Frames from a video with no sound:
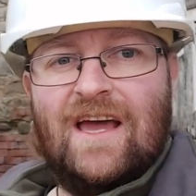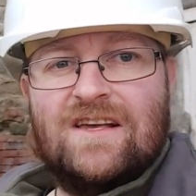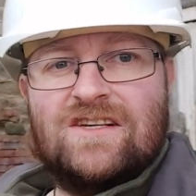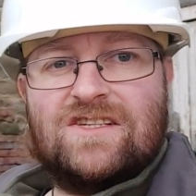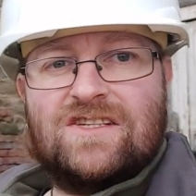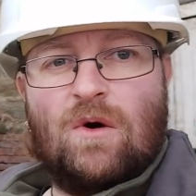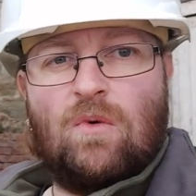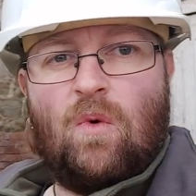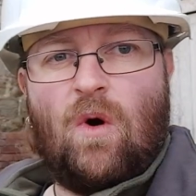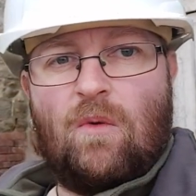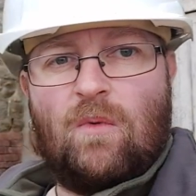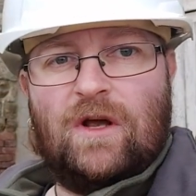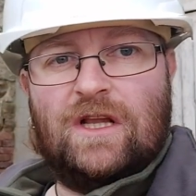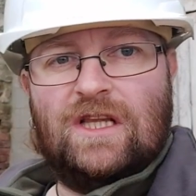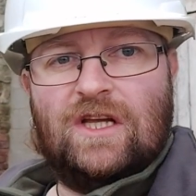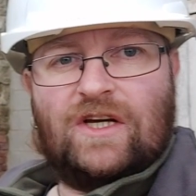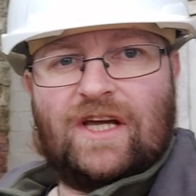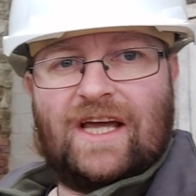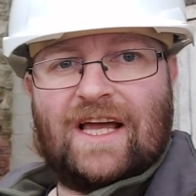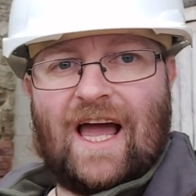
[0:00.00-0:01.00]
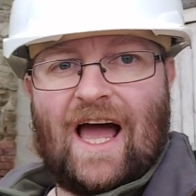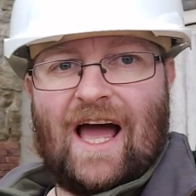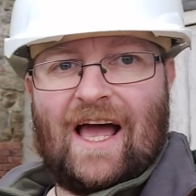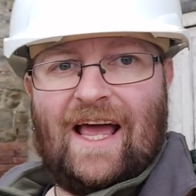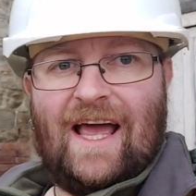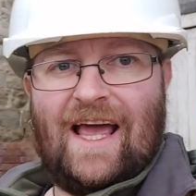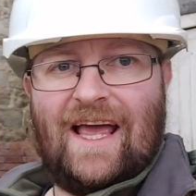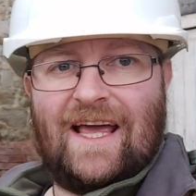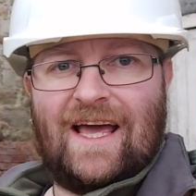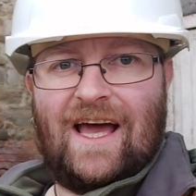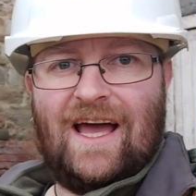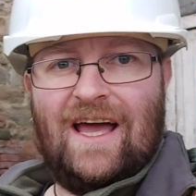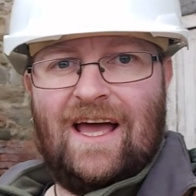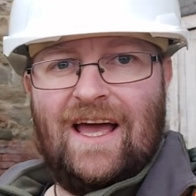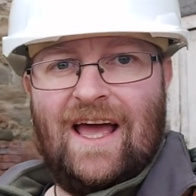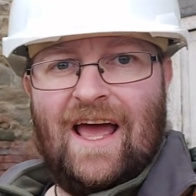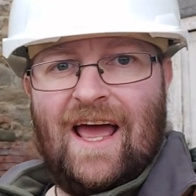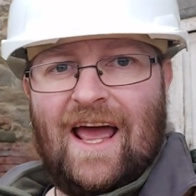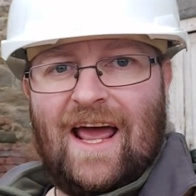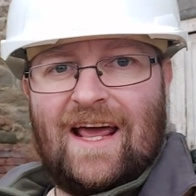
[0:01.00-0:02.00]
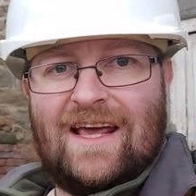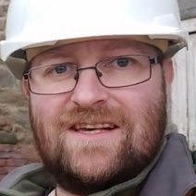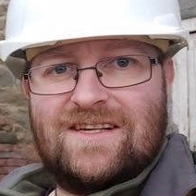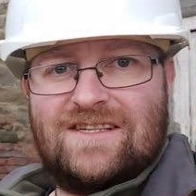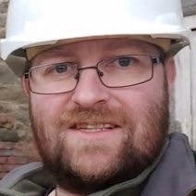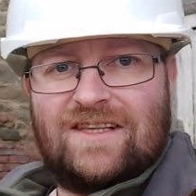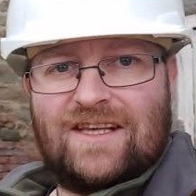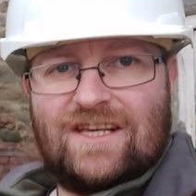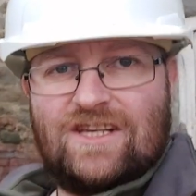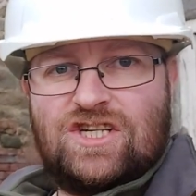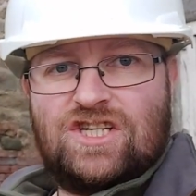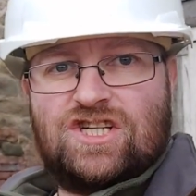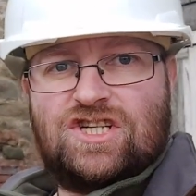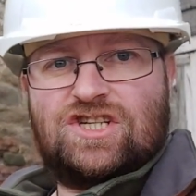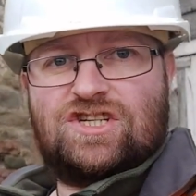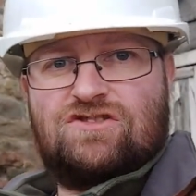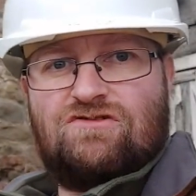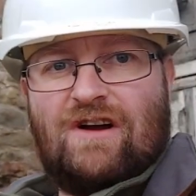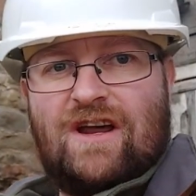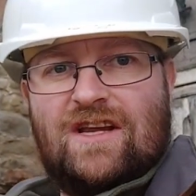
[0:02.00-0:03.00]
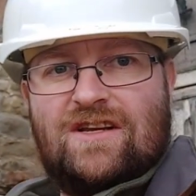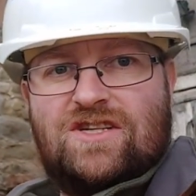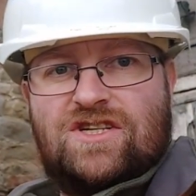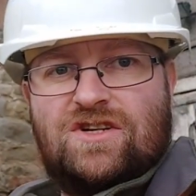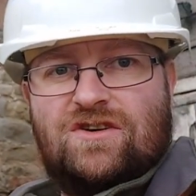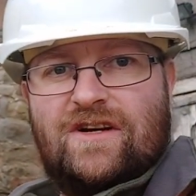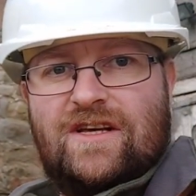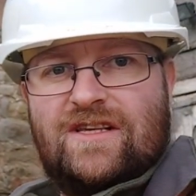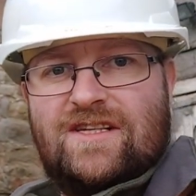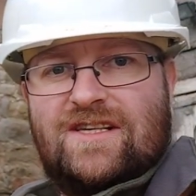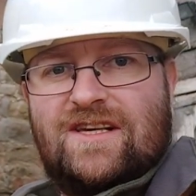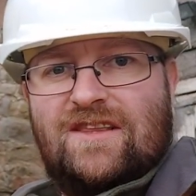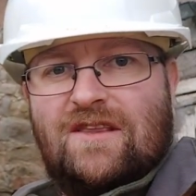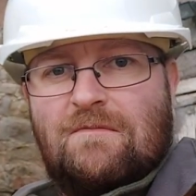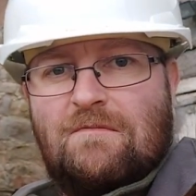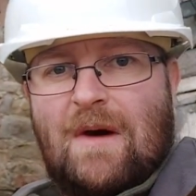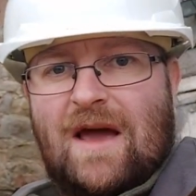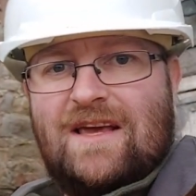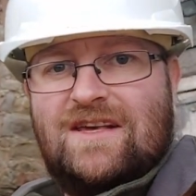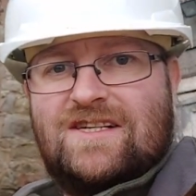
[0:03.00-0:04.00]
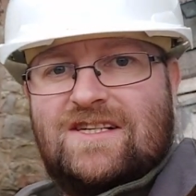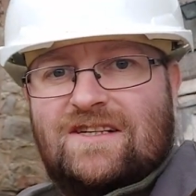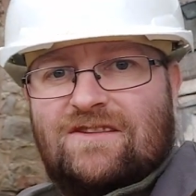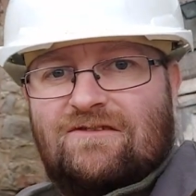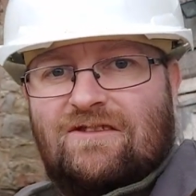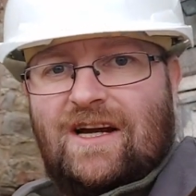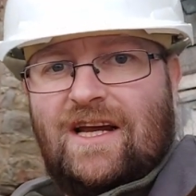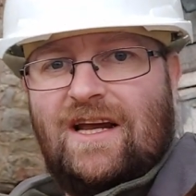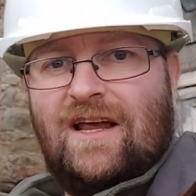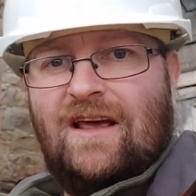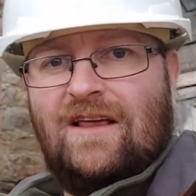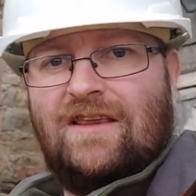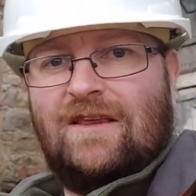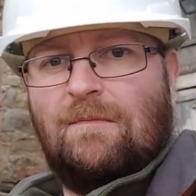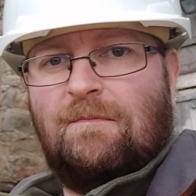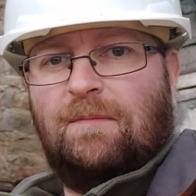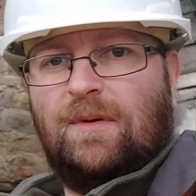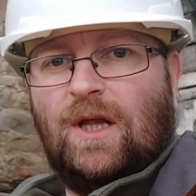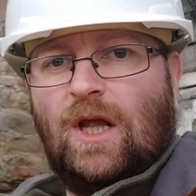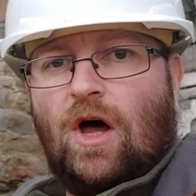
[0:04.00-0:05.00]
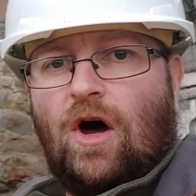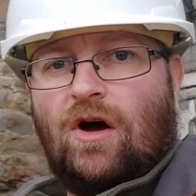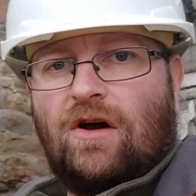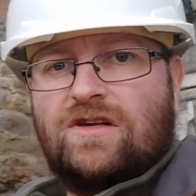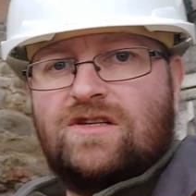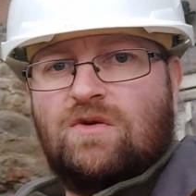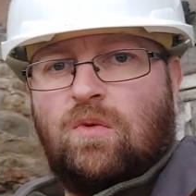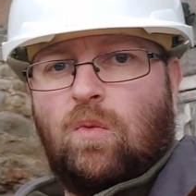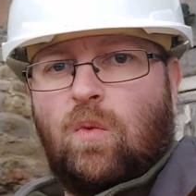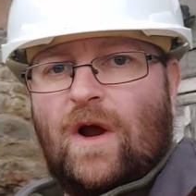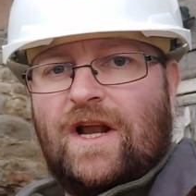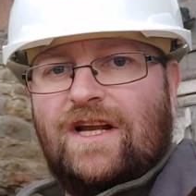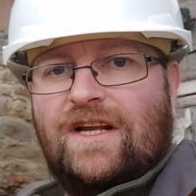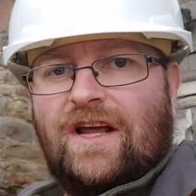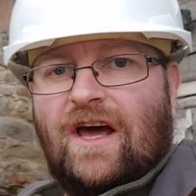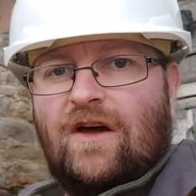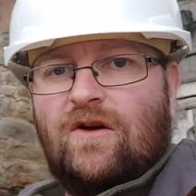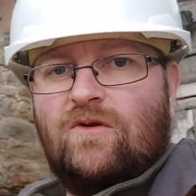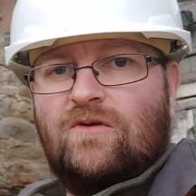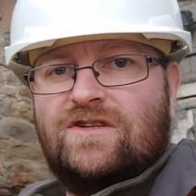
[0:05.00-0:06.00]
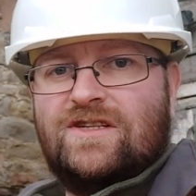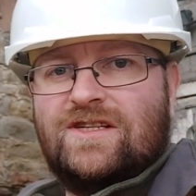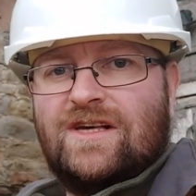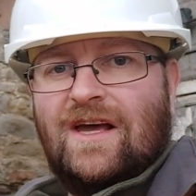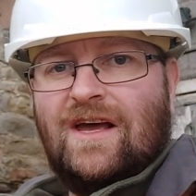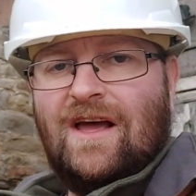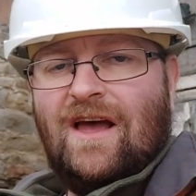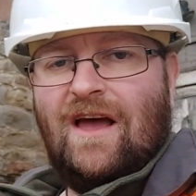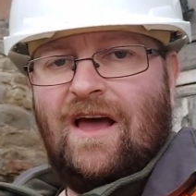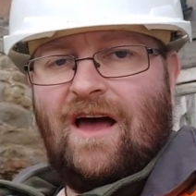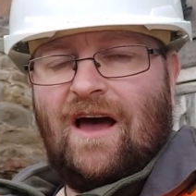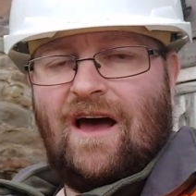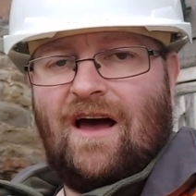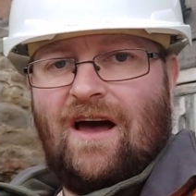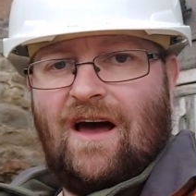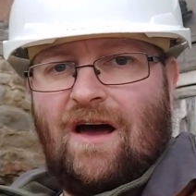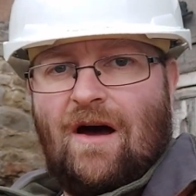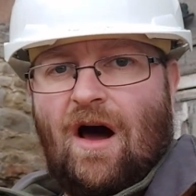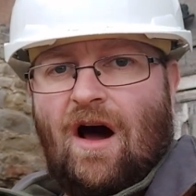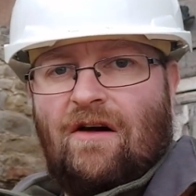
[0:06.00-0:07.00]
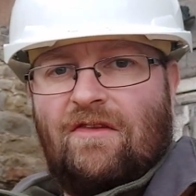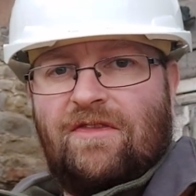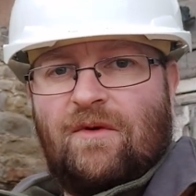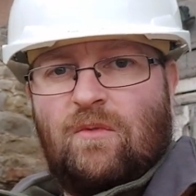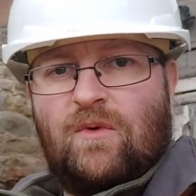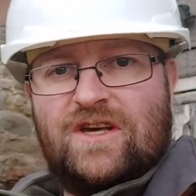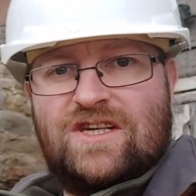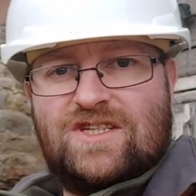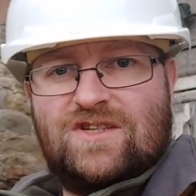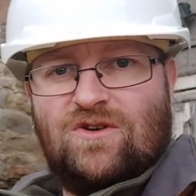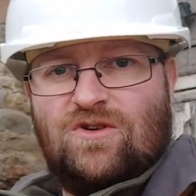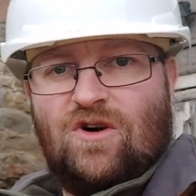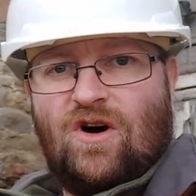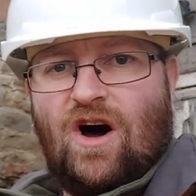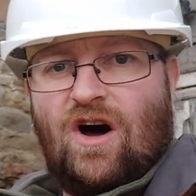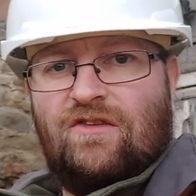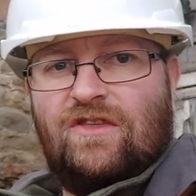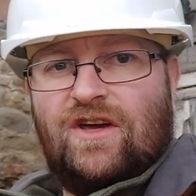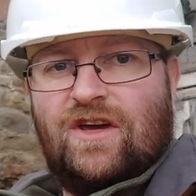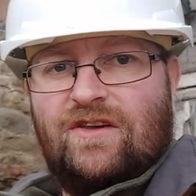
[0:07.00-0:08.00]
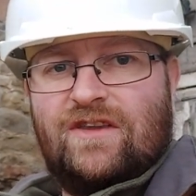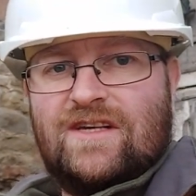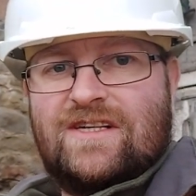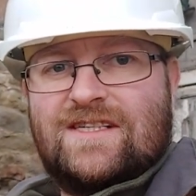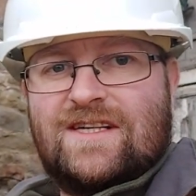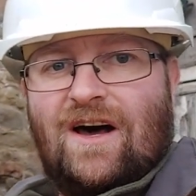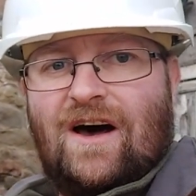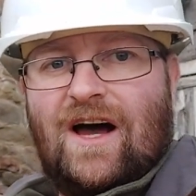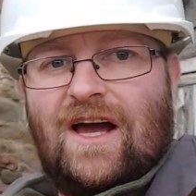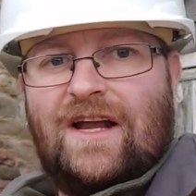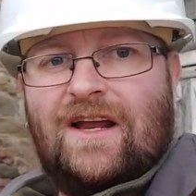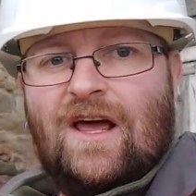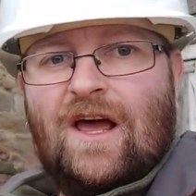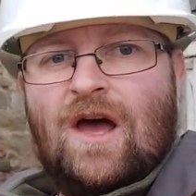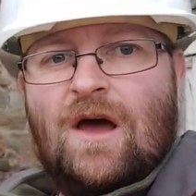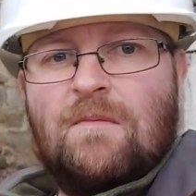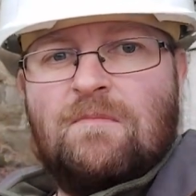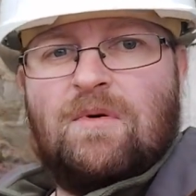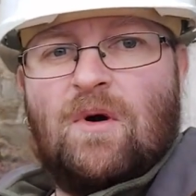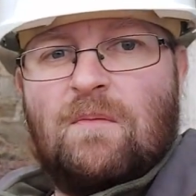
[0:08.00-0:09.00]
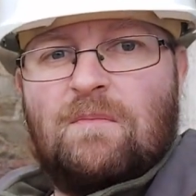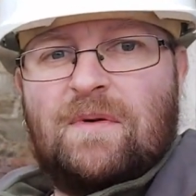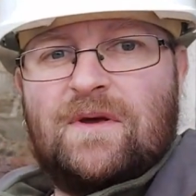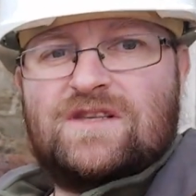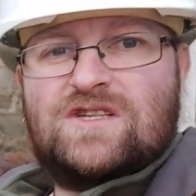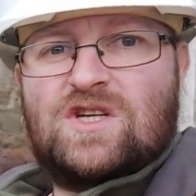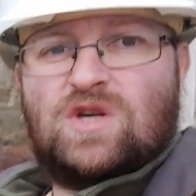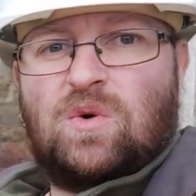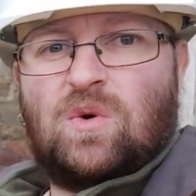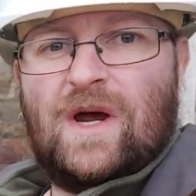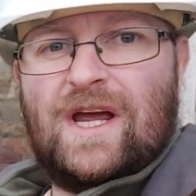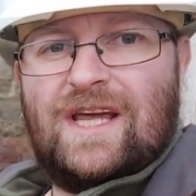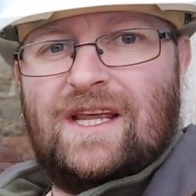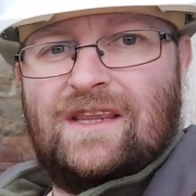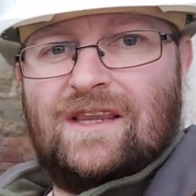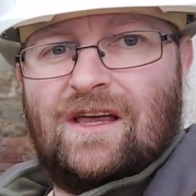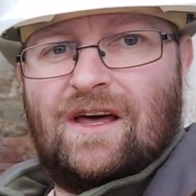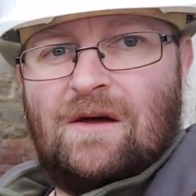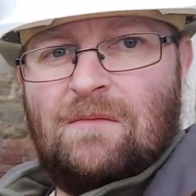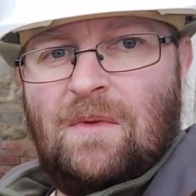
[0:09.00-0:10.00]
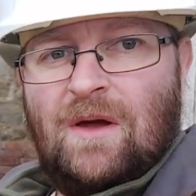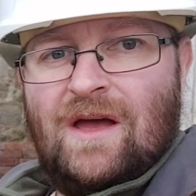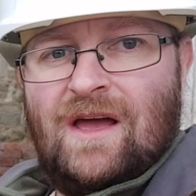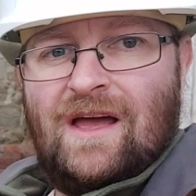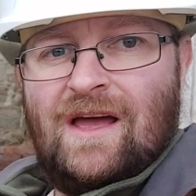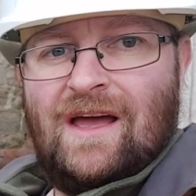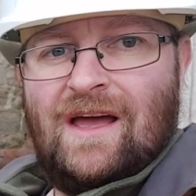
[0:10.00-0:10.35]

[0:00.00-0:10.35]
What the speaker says: So what we're looking at here is the straight joints in the masonry, the blocked windows that we saw on the other side, but between them